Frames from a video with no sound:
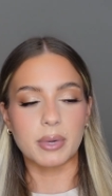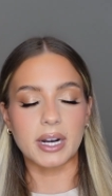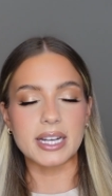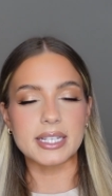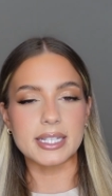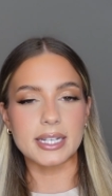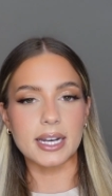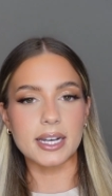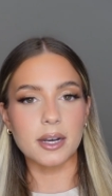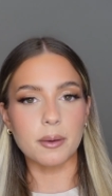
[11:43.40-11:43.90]
But I
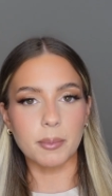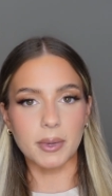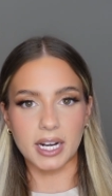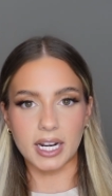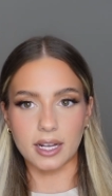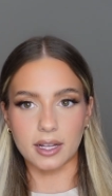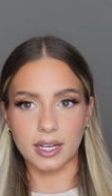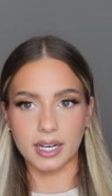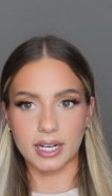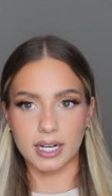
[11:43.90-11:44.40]
did end up
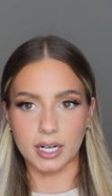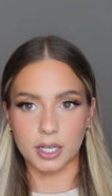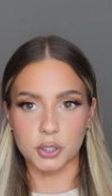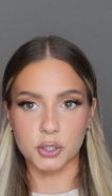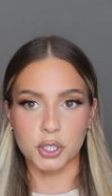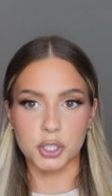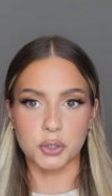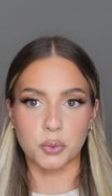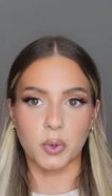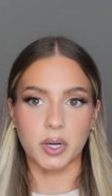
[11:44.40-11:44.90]
getting like an
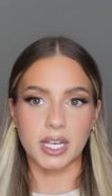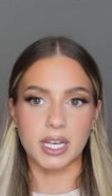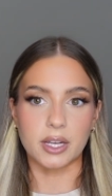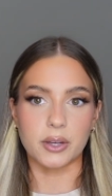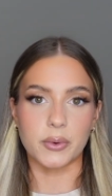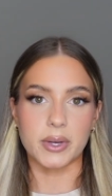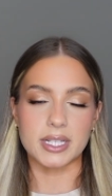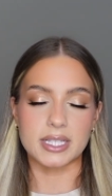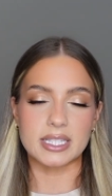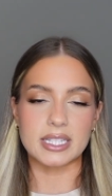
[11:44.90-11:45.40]
extra 20
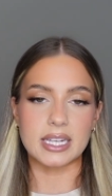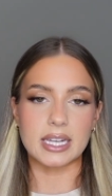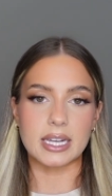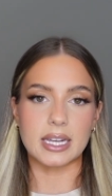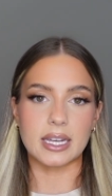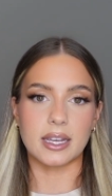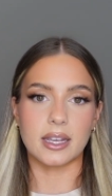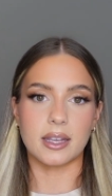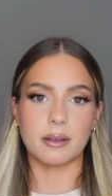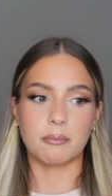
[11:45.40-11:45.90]

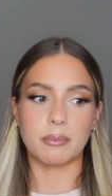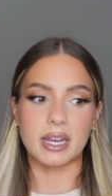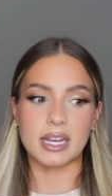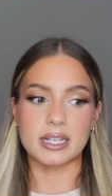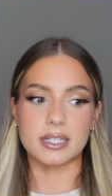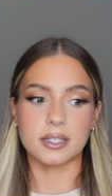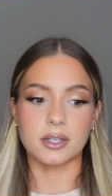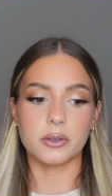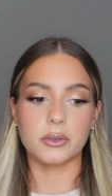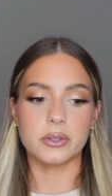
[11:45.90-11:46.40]
USD in
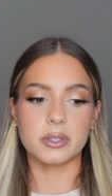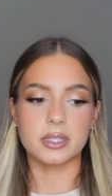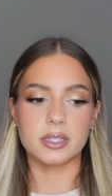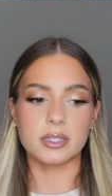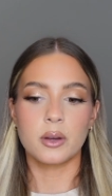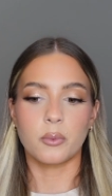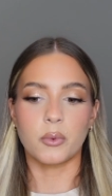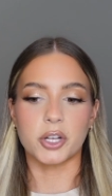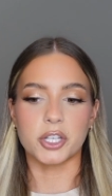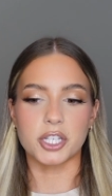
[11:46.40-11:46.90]

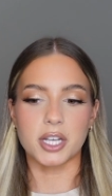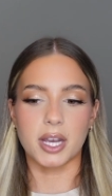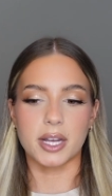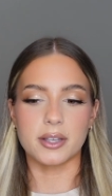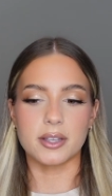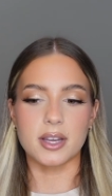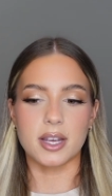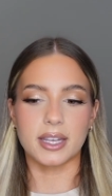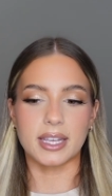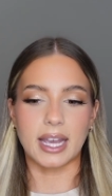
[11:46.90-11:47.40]
pesos, which I,
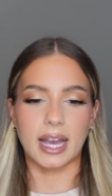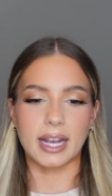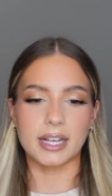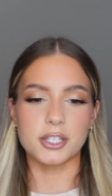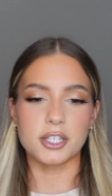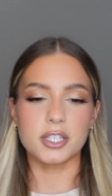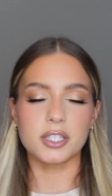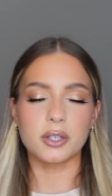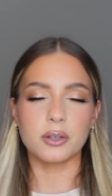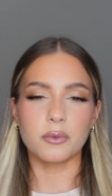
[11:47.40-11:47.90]
yeah, I
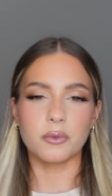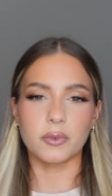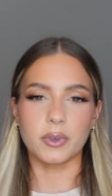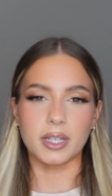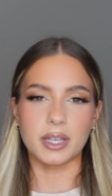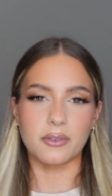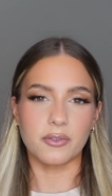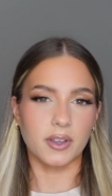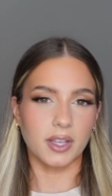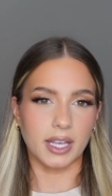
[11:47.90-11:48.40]
just don't
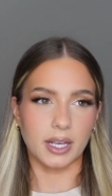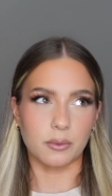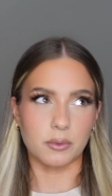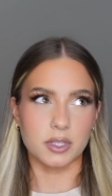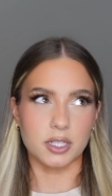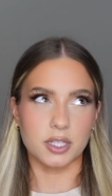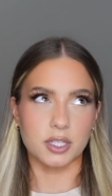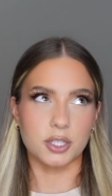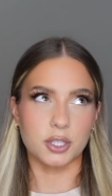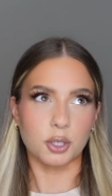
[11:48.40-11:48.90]
really feel like
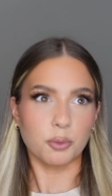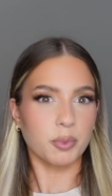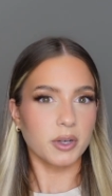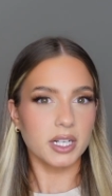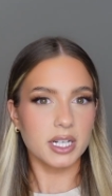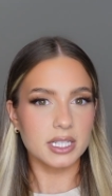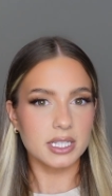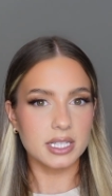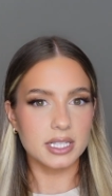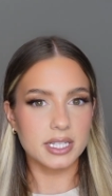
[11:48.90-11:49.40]
was super
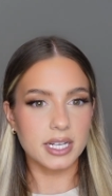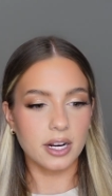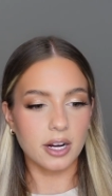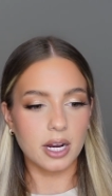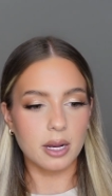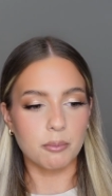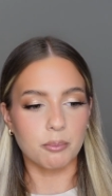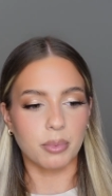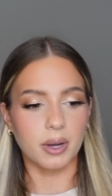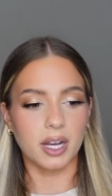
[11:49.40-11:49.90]

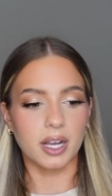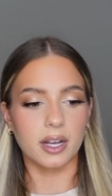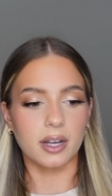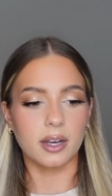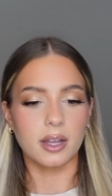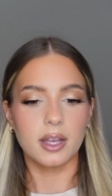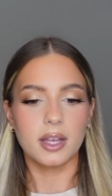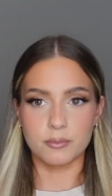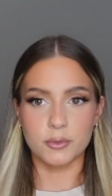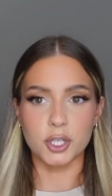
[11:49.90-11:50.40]
necessary,
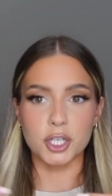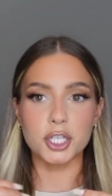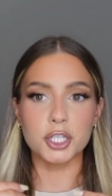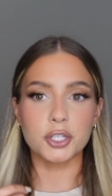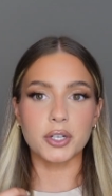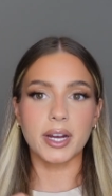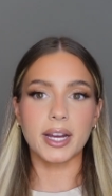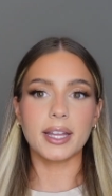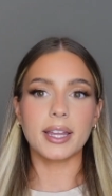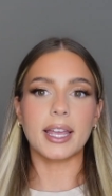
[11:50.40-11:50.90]
but just
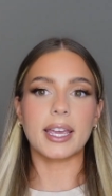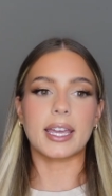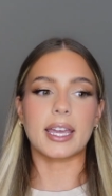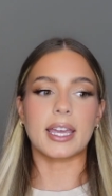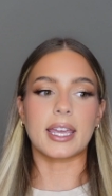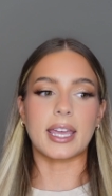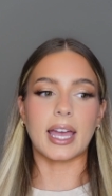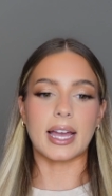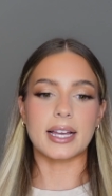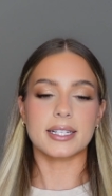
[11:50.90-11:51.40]
try and
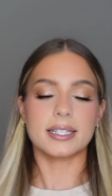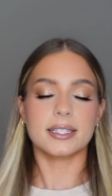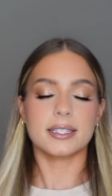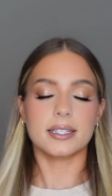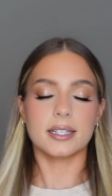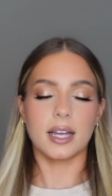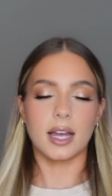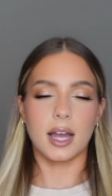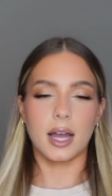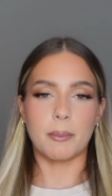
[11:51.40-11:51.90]
like
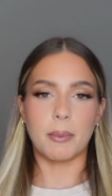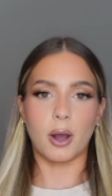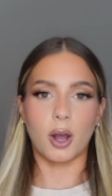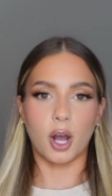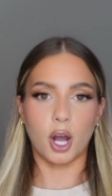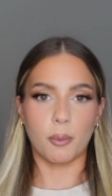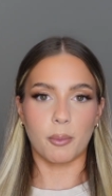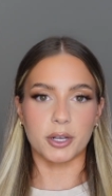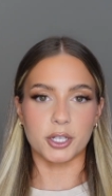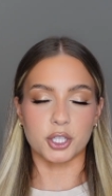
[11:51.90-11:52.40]
guess about
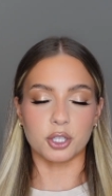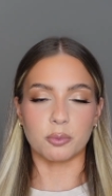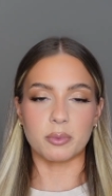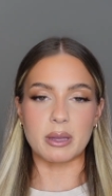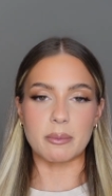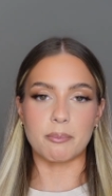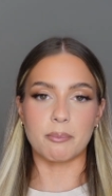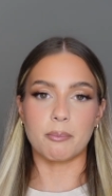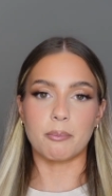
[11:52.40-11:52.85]
how much you'll be